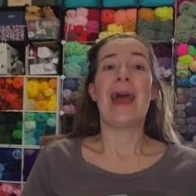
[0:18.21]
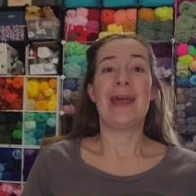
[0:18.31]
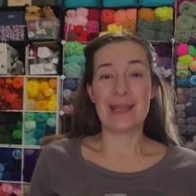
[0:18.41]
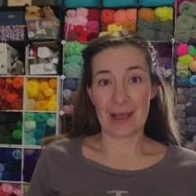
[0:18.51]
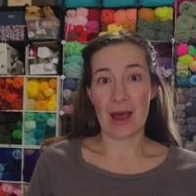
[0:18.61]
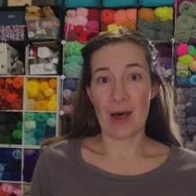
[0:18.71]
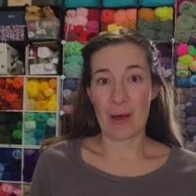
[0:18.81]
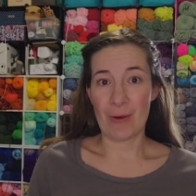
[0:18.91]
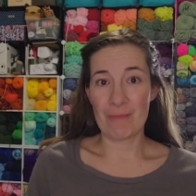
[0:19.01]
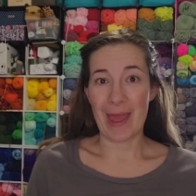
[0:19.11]
and I got
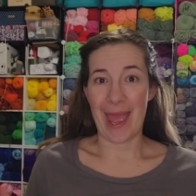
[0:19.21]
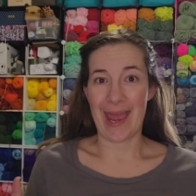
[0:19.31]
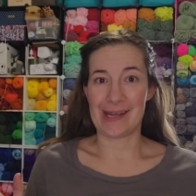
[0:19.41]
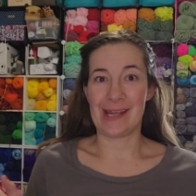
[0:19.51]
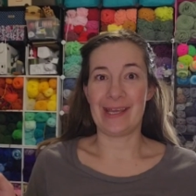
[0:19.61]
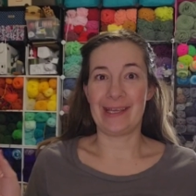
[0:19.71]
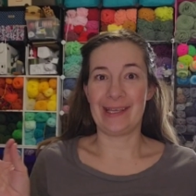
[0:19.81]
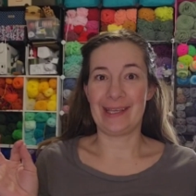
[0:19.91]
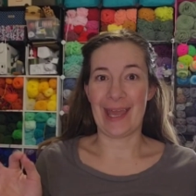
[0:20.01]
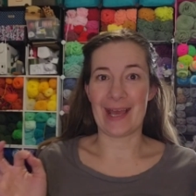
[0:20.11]
home, and
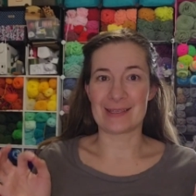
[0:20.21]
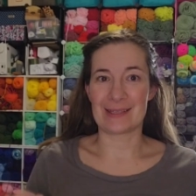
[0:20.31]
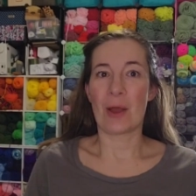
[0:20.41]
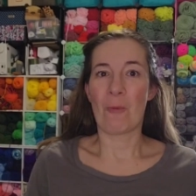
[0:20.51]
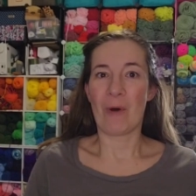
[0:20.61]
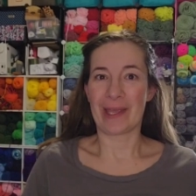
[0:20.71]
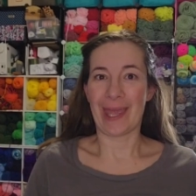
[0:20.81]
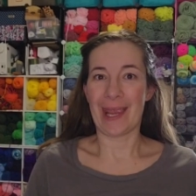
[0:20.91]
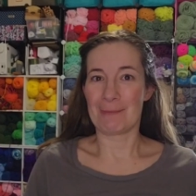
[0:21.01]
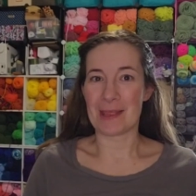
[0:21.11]
guess what
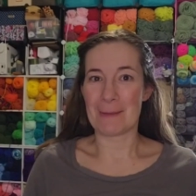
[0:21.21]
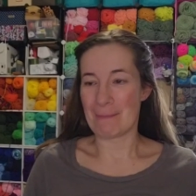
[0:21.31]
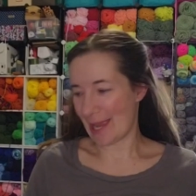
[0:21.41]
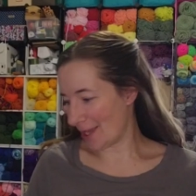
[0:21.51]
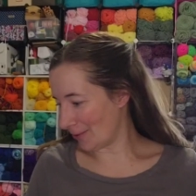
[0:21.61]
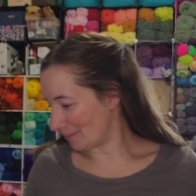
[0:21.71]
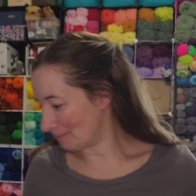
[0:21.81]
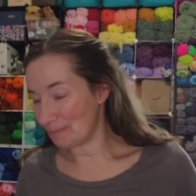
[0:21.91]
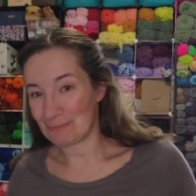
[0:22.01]
came in the mail?